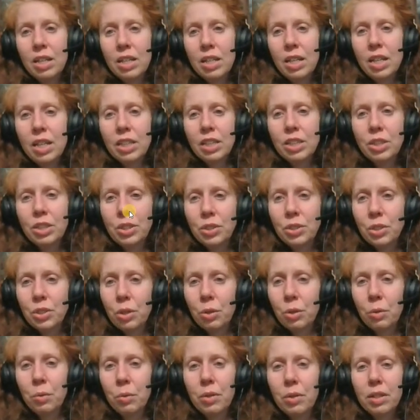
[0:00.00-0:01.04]

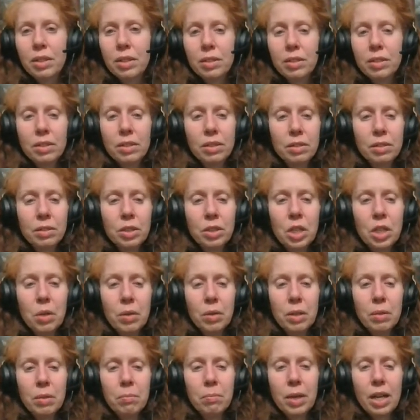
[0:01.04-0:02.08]
So
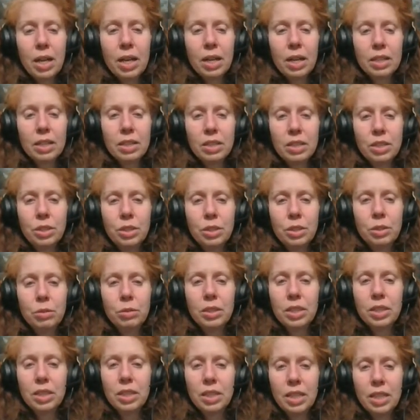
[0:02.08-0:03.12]
going back to
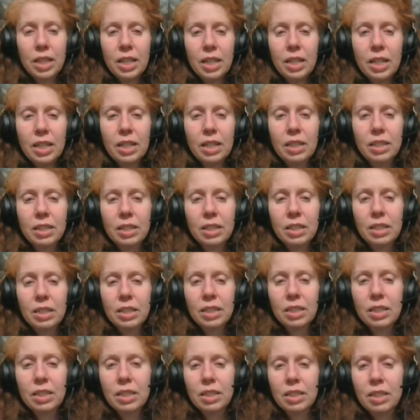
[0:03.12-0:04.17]
today,
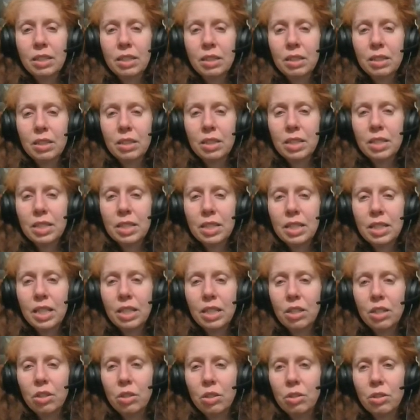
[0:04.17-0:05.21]
let's
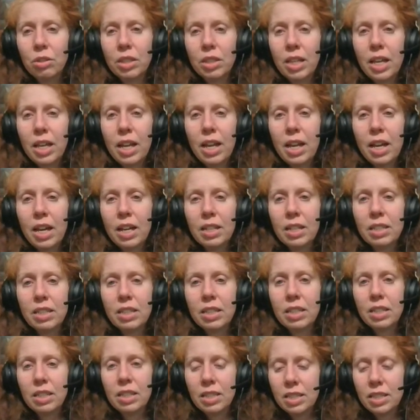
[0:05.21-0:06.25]
take a look at
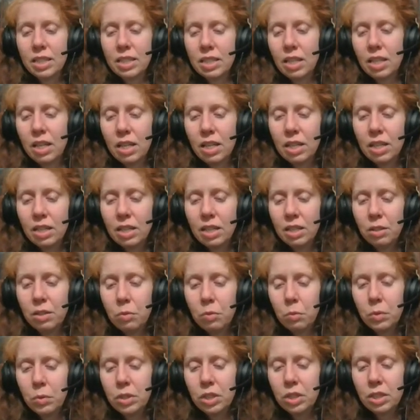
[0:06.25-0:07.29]
the sun,
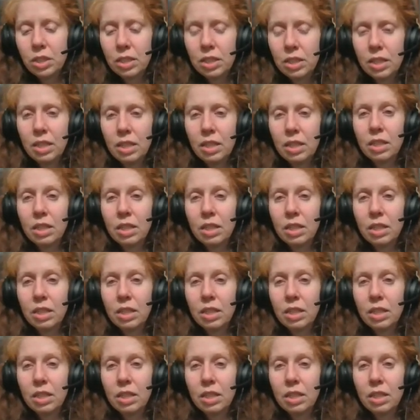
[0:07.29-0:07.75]
which is in